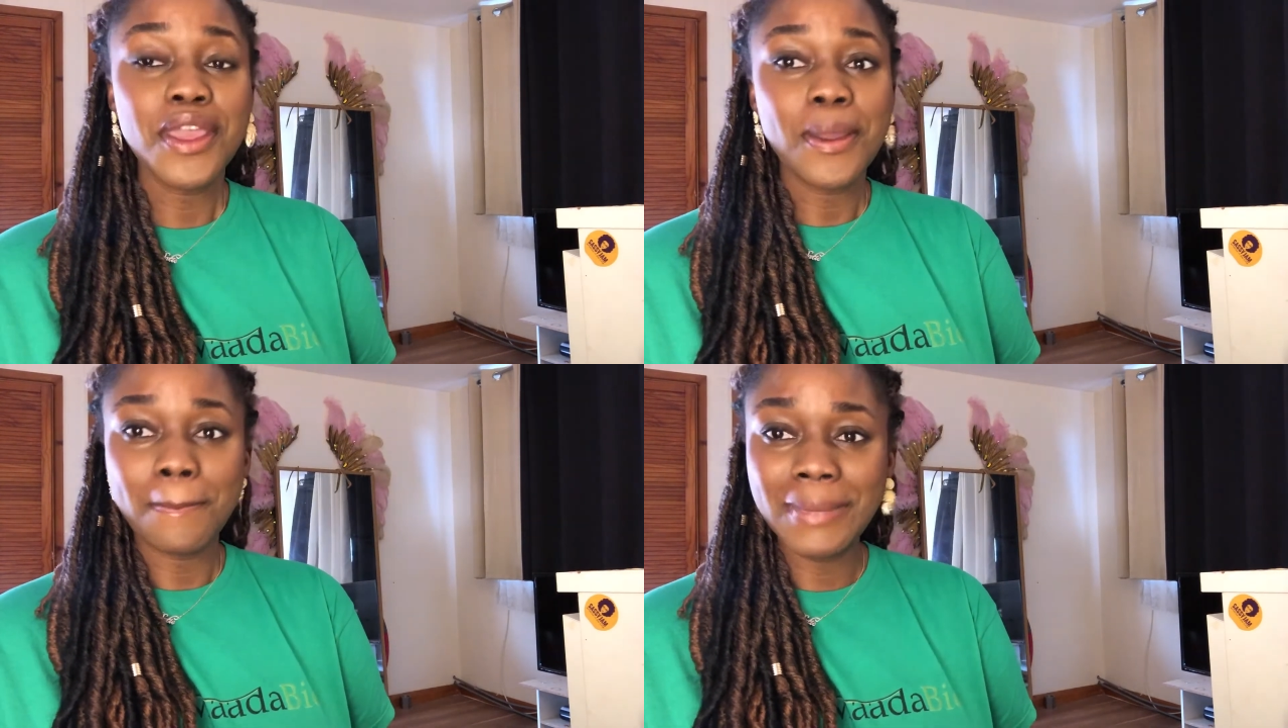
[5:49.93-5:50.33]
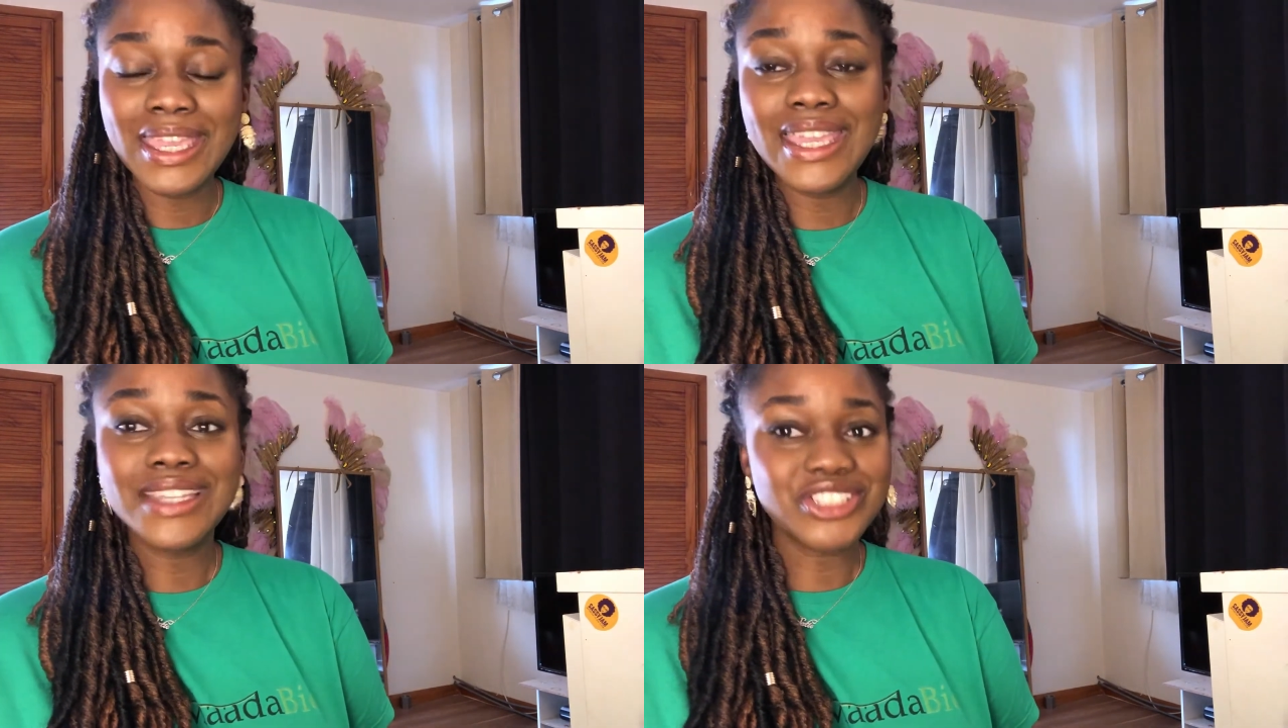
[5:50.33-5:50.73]

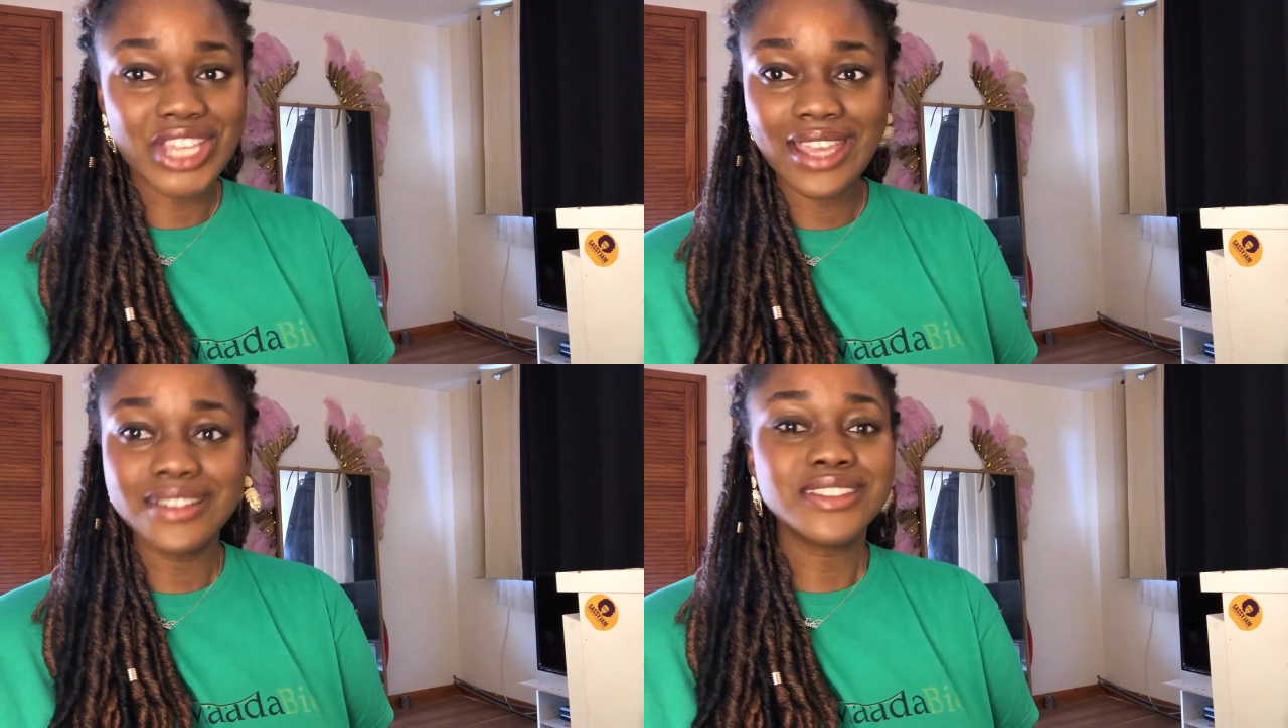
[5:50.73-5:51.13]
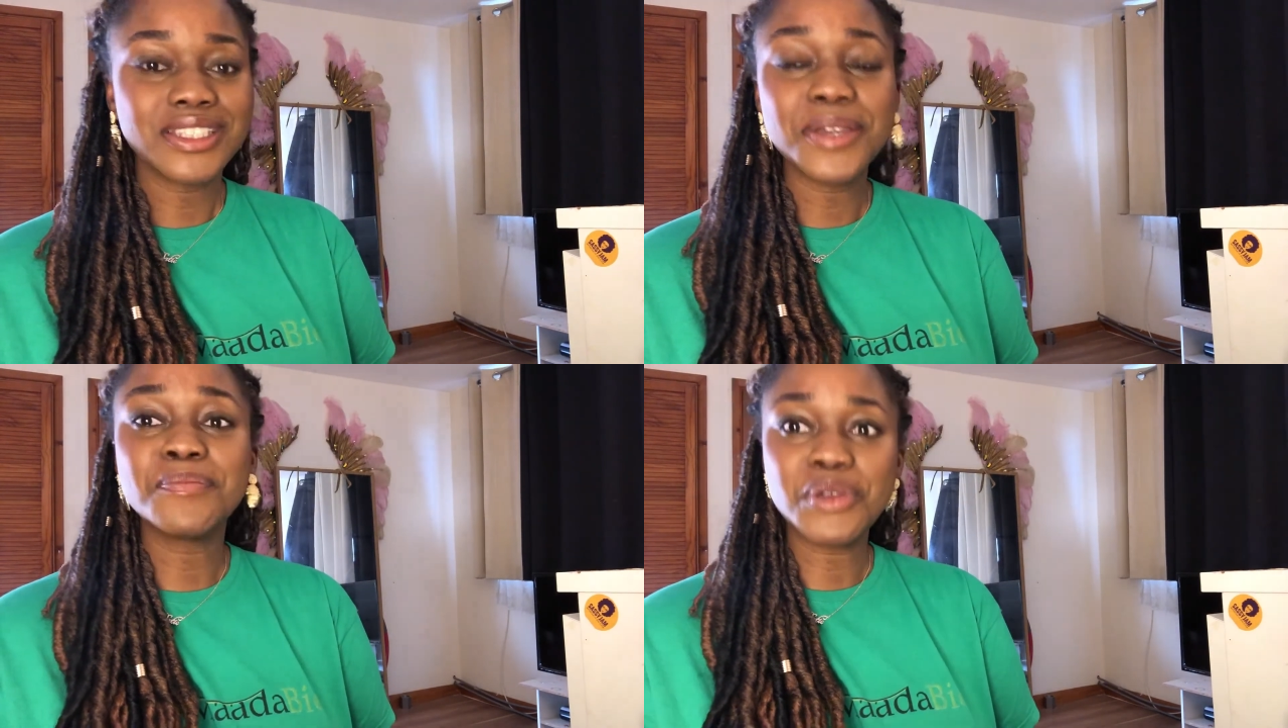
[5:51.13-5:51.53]
Me and Jen did
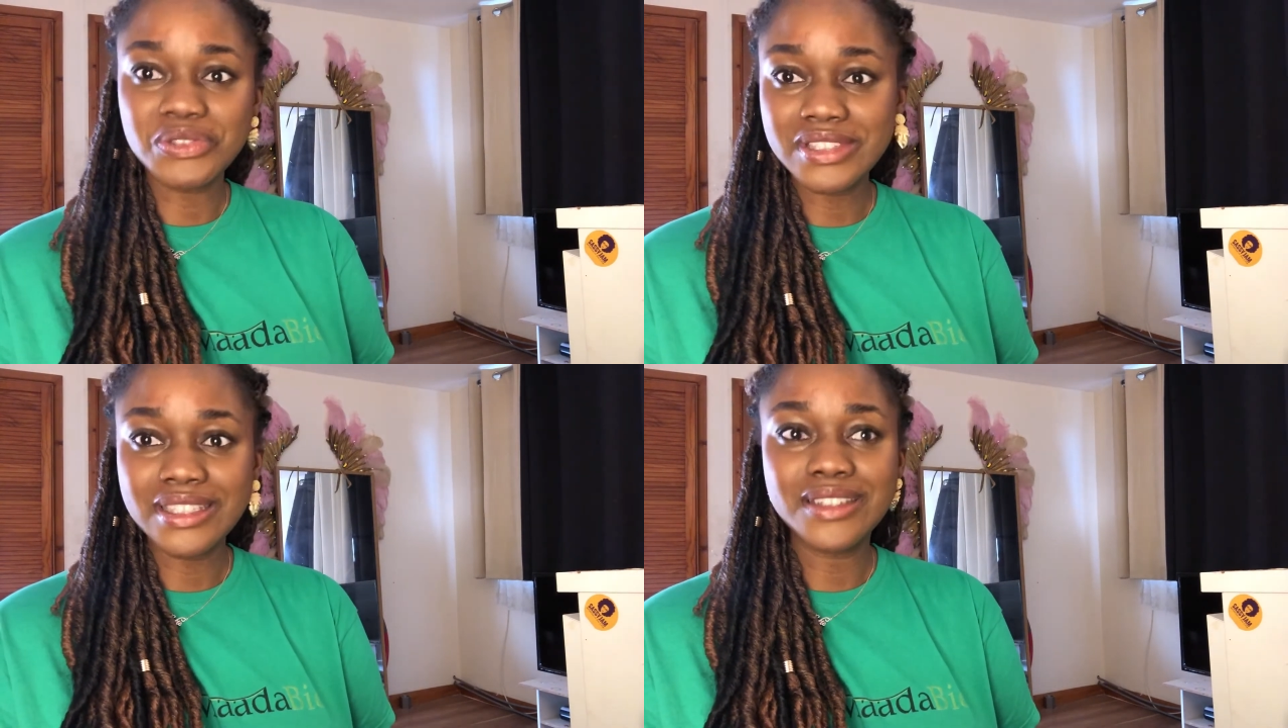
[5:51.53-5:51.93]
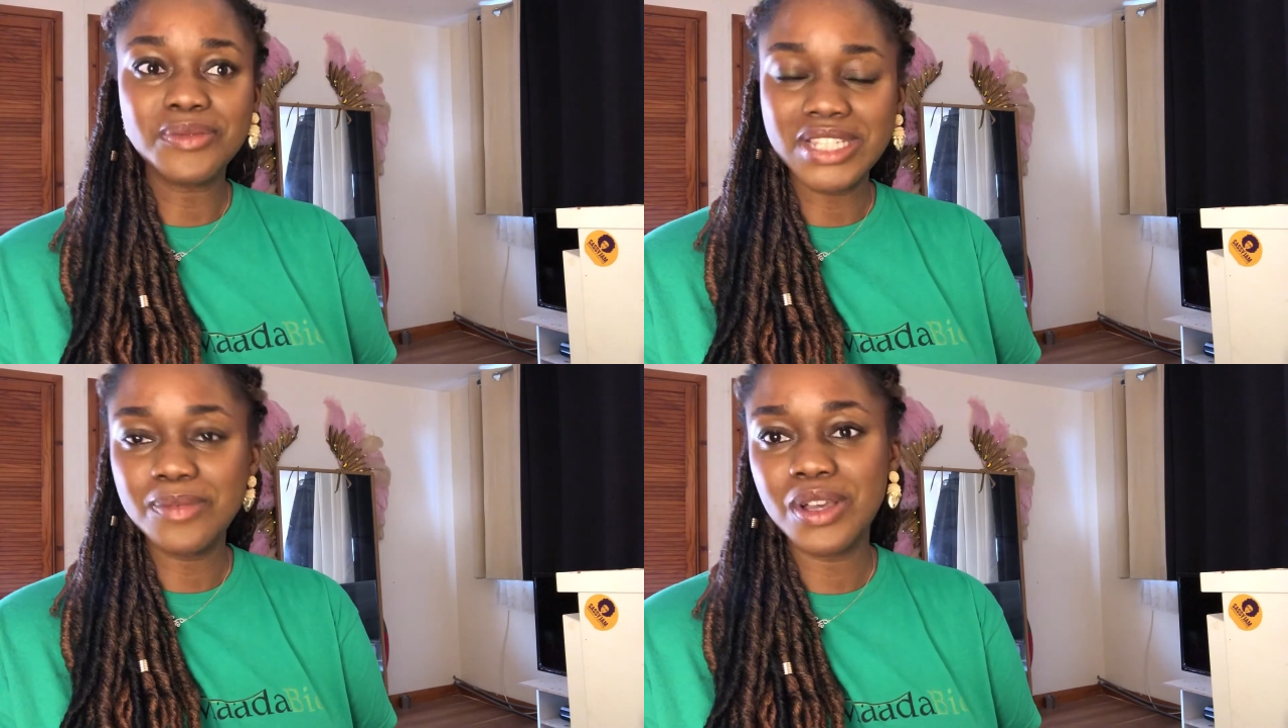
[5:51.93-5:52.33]
it mostly
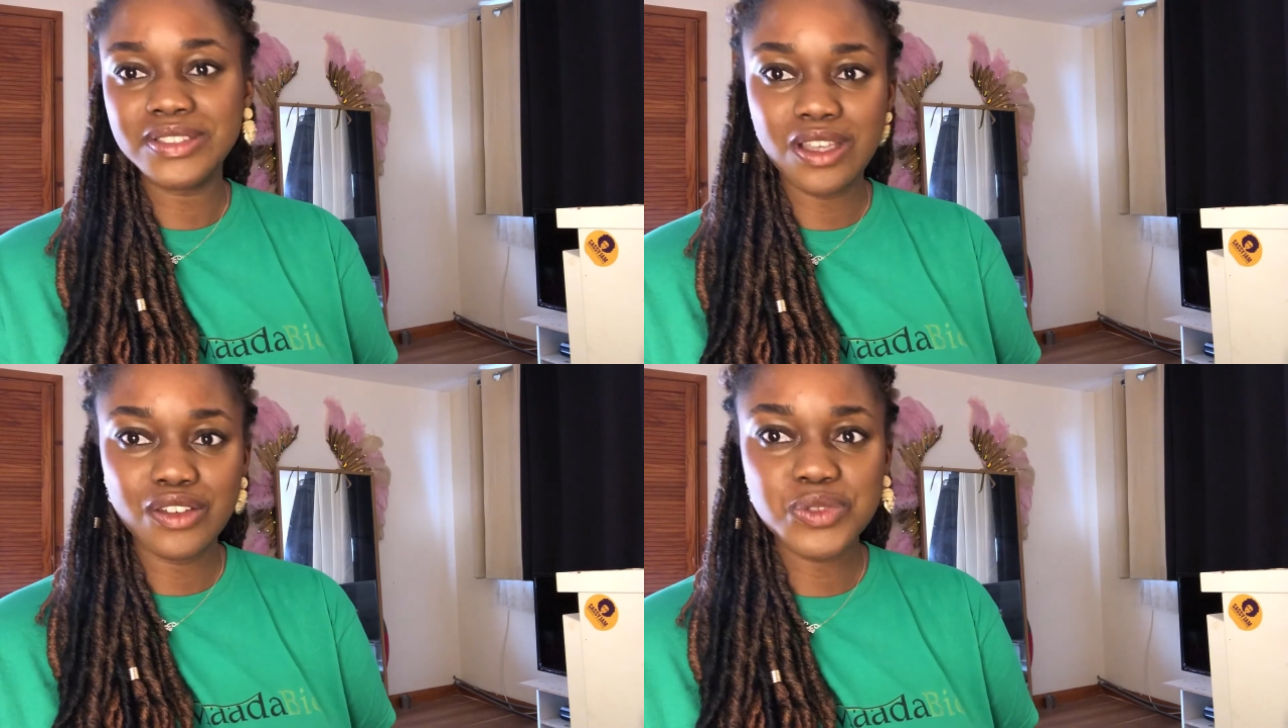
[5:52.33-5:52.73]
completely by ourselves.